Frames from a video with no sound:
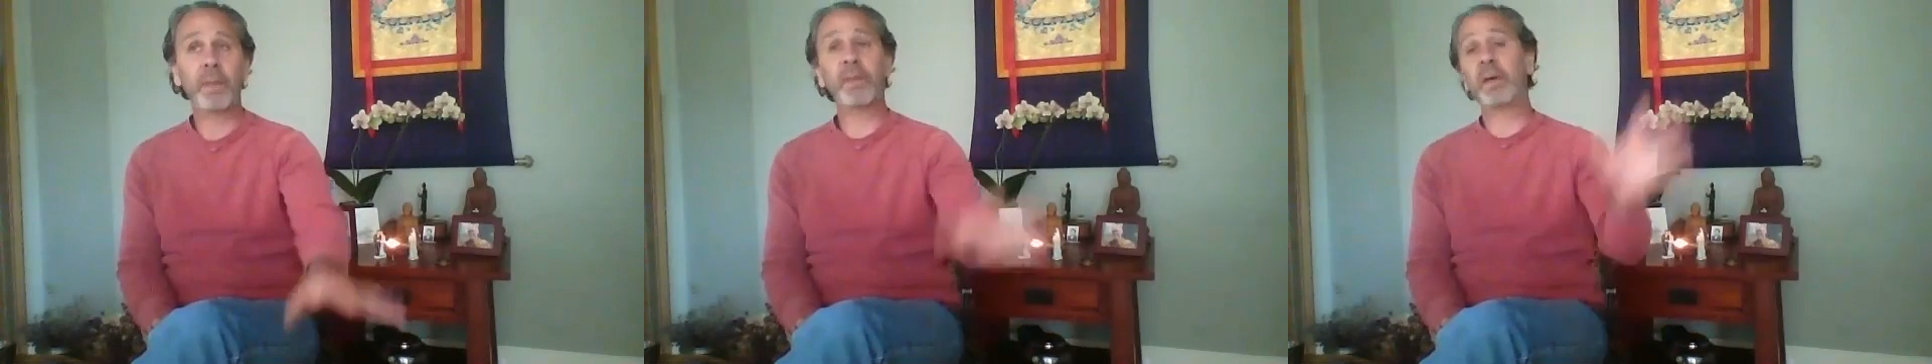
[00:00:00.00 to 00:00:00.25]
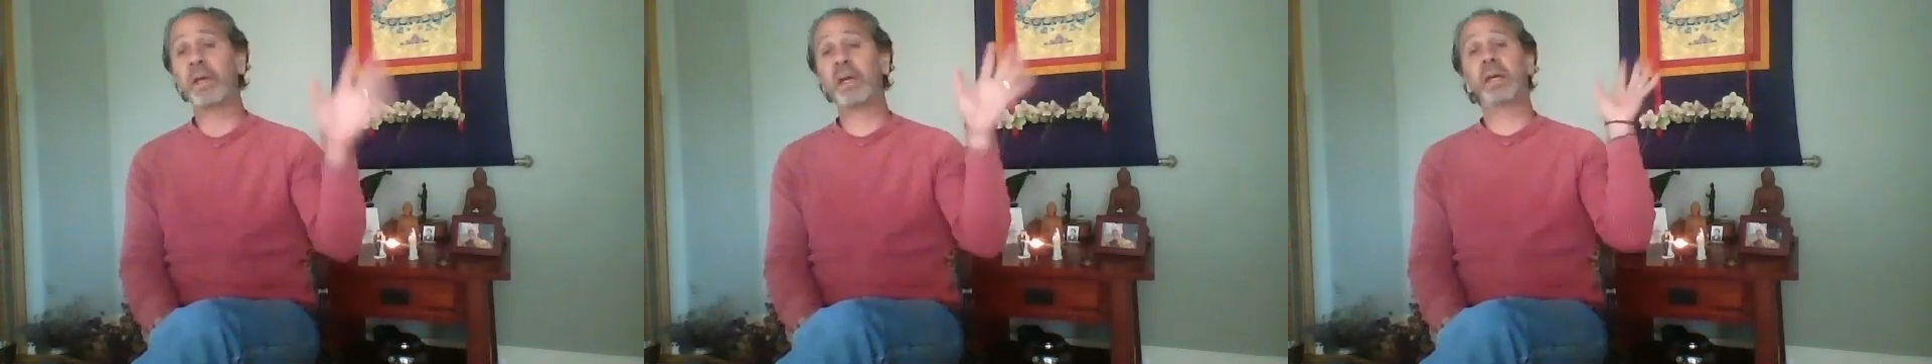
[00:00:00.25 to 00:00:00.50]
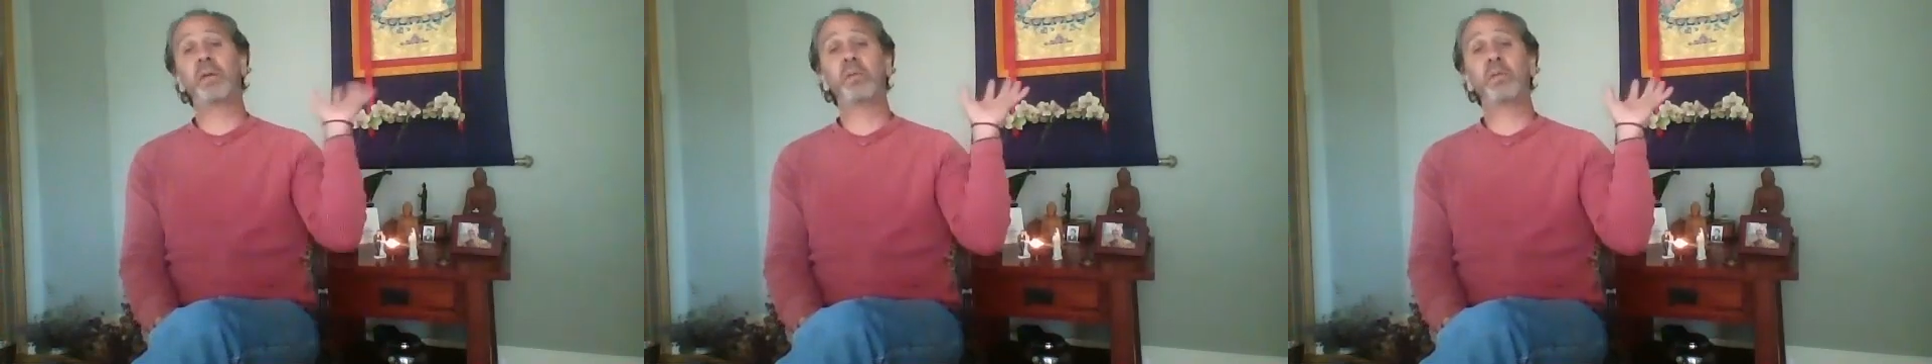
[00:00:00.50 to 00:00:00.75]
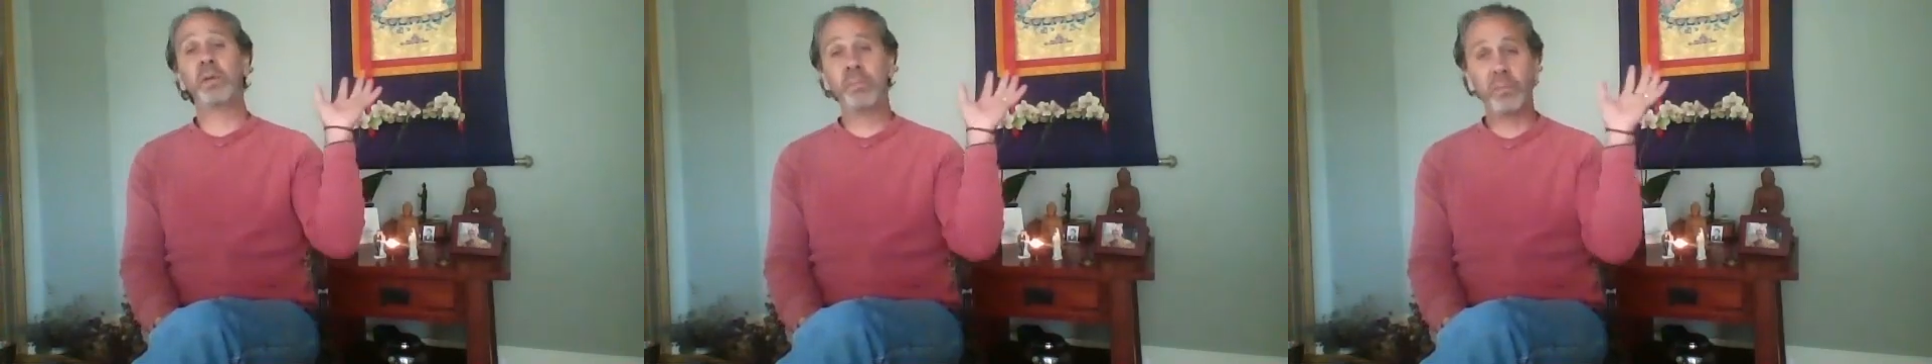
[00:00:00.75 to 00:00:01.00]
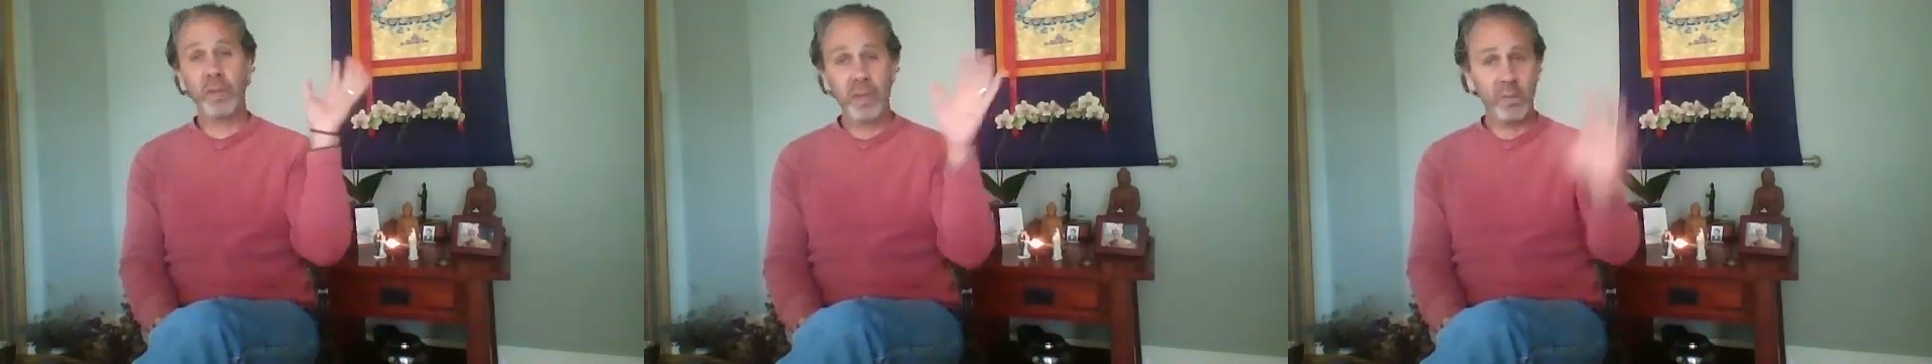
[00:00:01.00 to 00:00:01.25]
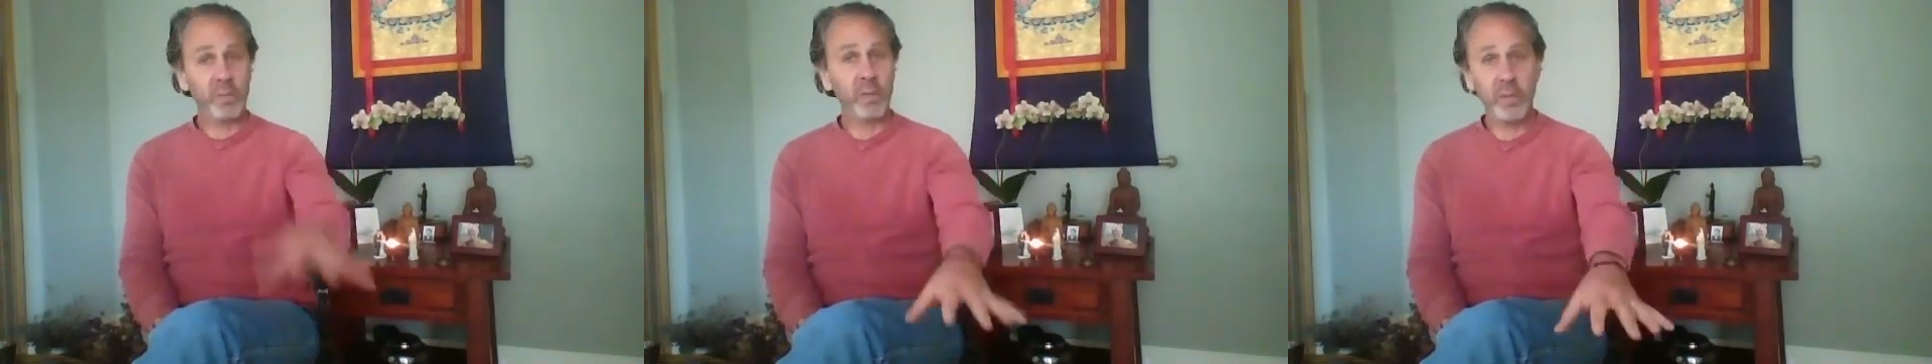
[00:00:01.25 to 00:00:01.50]

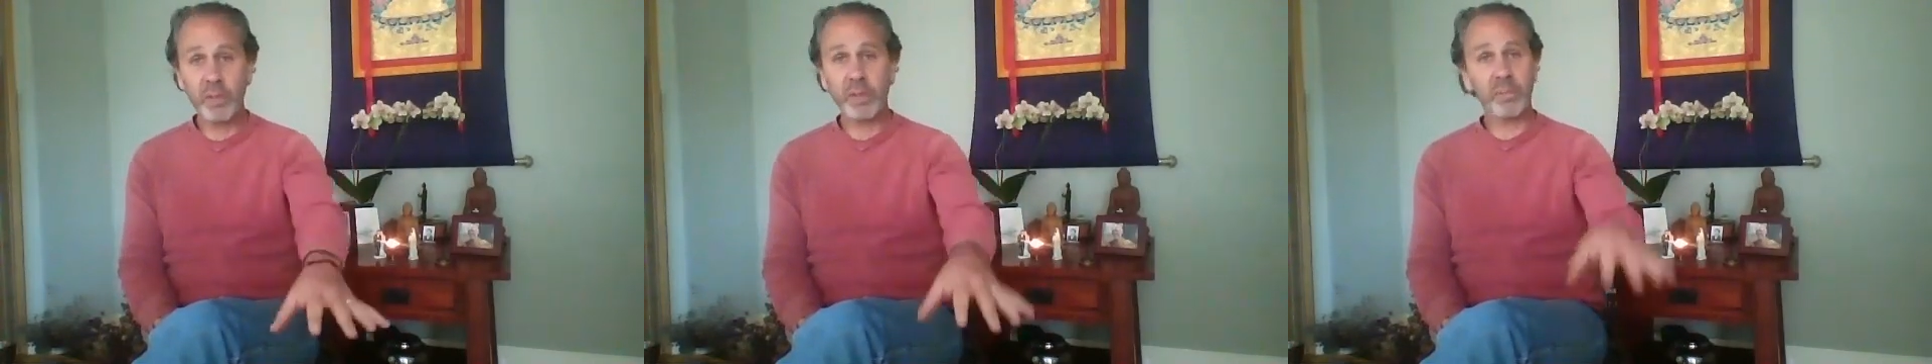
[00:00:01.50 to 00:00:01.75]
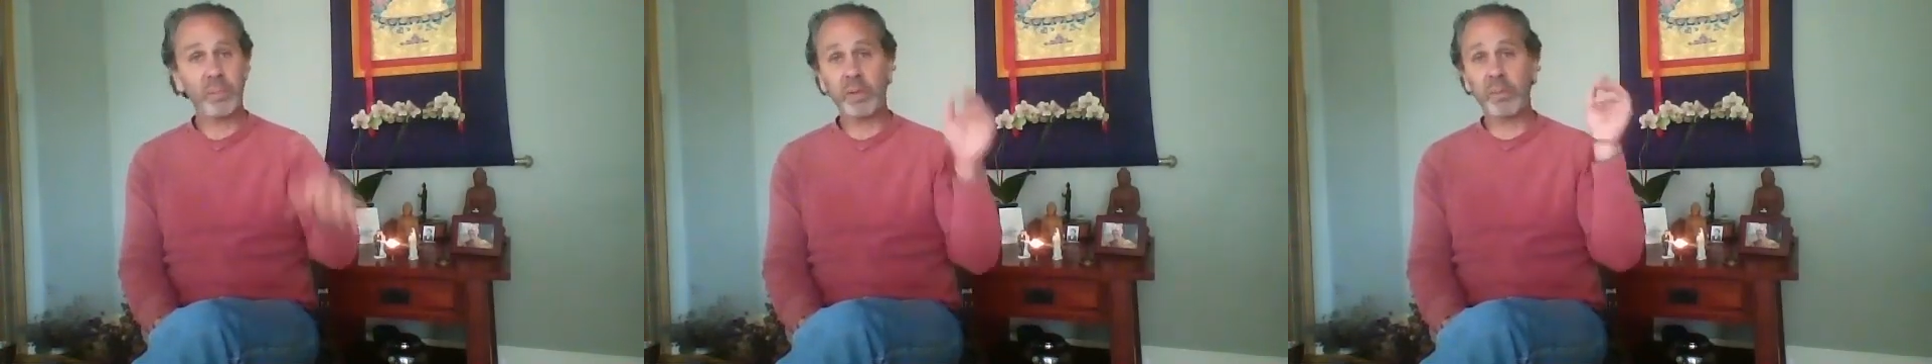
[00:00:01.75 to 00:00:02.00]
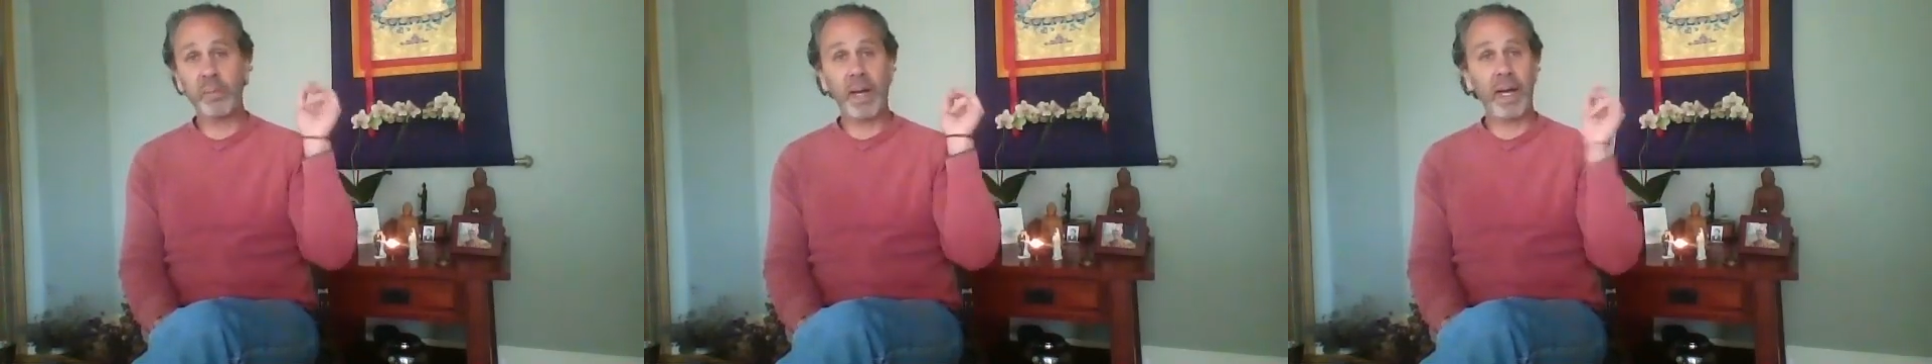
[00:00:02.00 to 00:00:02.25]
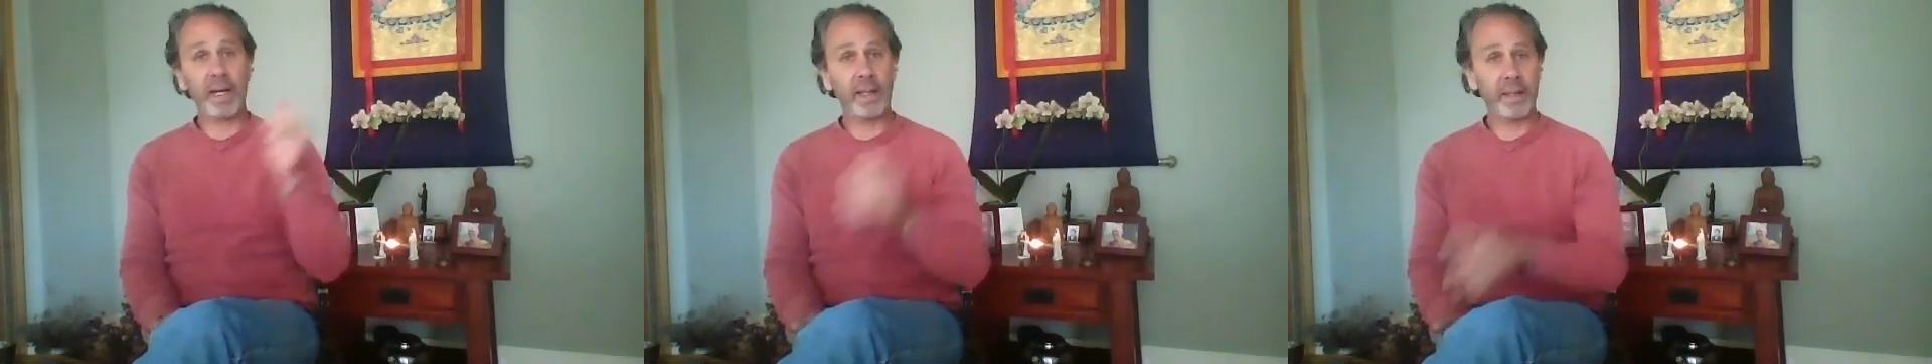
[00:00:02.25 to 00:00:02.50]
we wouldn't pull back.